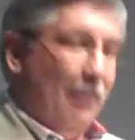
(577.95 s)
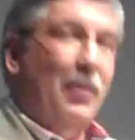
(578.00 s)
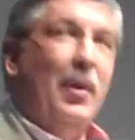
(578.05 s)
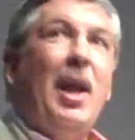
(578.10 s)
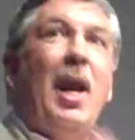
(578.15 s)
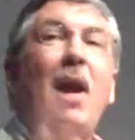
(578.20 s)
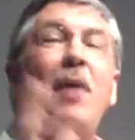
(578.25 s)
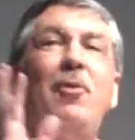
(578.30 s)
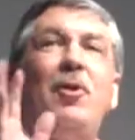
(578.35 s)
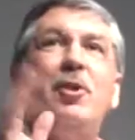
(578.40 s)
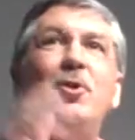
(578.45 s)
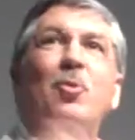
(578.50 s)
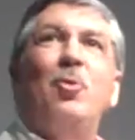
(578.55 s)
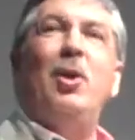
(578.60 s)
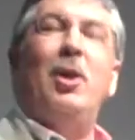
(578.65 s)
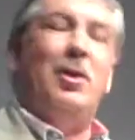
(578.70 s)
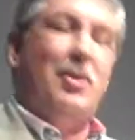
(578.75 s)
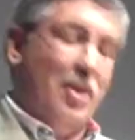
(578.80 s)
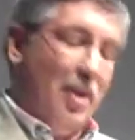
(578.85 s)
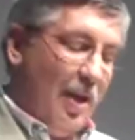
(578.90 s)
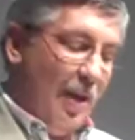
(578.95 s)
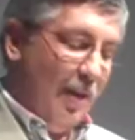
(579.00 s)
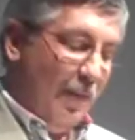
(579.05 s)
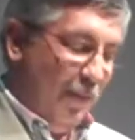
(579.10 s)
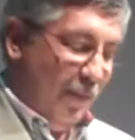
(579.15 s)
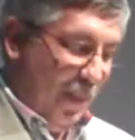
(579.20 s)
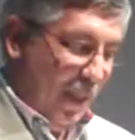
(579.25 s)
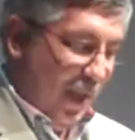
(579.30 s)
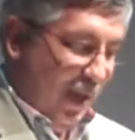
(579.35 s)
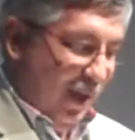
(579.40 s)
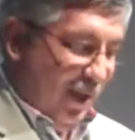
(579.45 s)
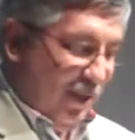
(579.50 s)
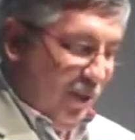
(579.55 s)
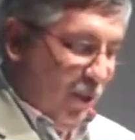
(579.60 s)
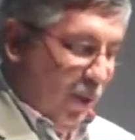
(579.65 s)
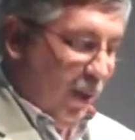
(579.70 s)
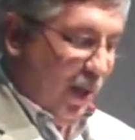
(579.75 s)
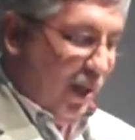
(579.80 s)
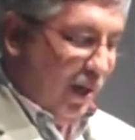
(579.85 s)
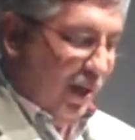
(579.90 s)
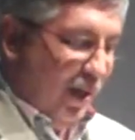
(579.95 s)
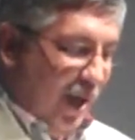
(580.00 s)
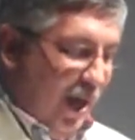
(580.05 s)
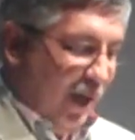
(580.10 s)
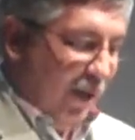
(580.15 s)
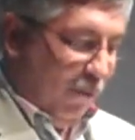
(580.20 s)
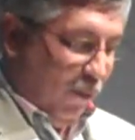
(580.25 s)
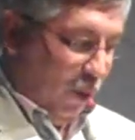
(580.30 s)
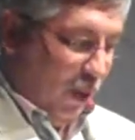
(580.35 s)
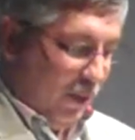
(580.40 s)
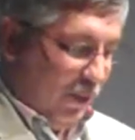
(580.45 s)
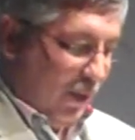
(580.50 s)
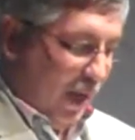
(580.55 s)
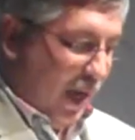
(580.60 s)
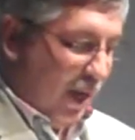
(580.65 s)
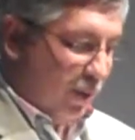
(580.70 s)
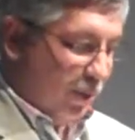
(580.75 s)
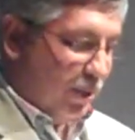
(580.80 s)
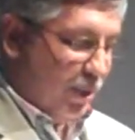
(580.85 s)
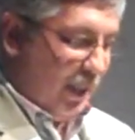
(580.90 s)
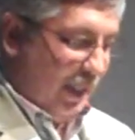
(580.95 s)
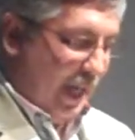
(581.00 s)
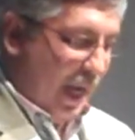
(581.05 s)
Kathy's words there, 294,000